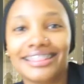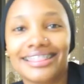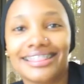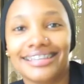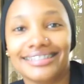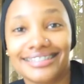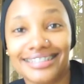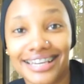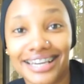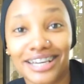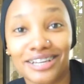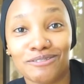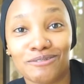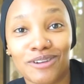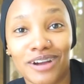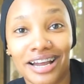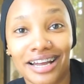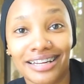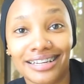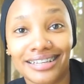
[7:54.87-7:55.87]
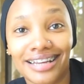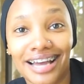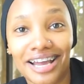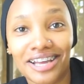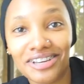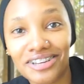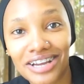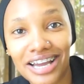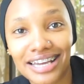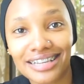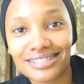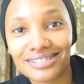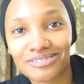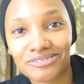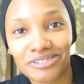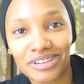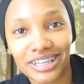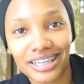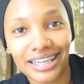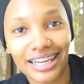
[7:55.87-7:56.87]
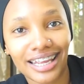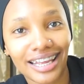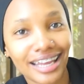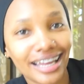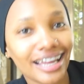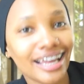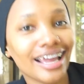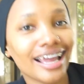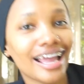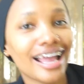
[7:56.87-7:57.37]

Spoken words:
The second one, are you guys ready?